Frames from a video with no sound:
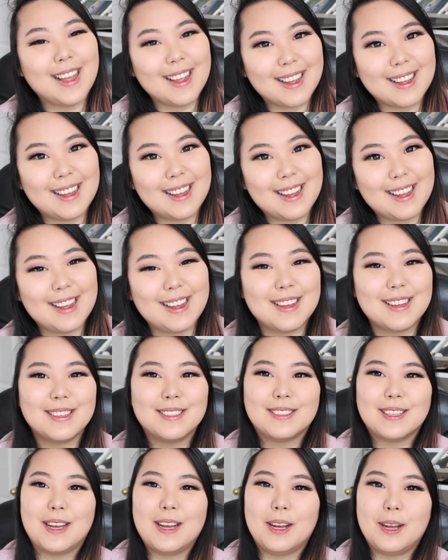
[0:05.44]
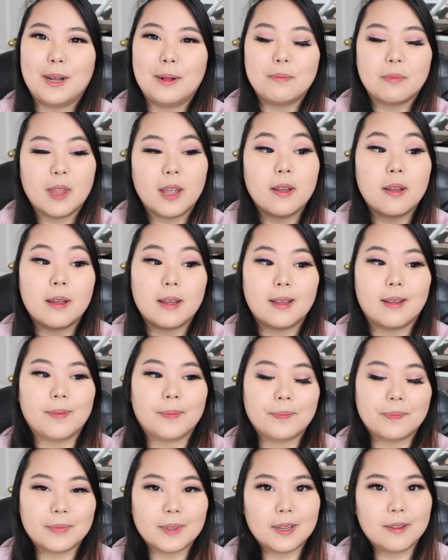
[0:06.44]
Hi guys,
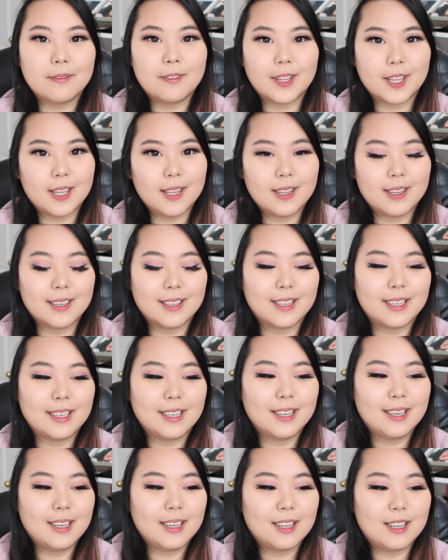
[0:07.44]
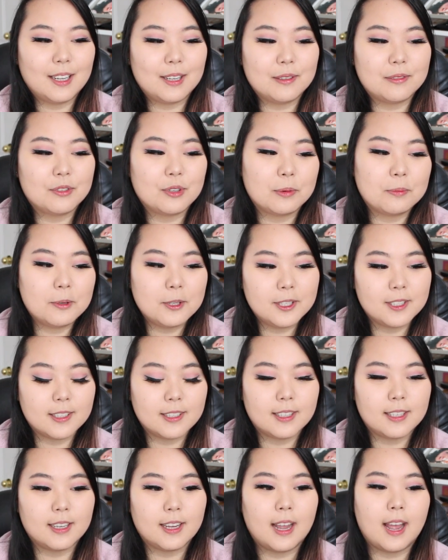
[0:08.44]
Vicky here of Triple
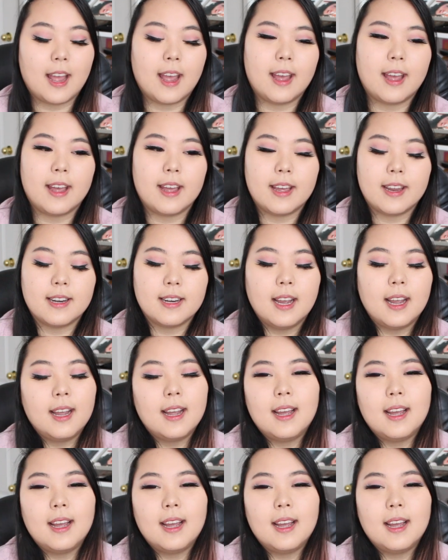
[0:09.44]
C, and